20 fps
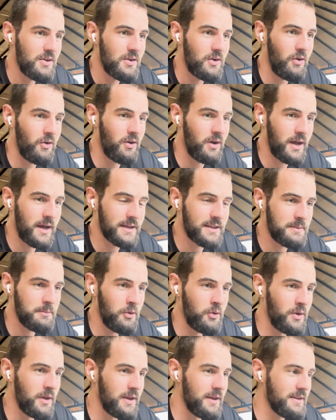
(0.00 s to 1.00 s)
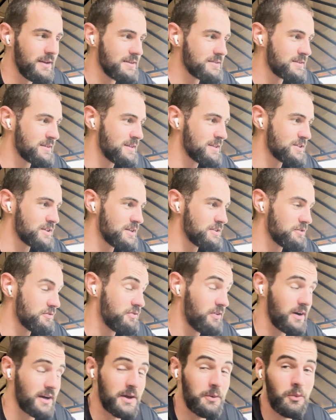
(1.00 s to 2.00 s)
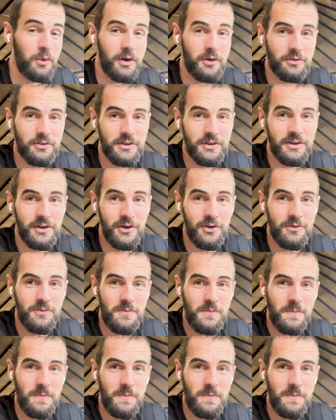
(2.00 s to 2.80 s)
online community that's going to change the fucking world you know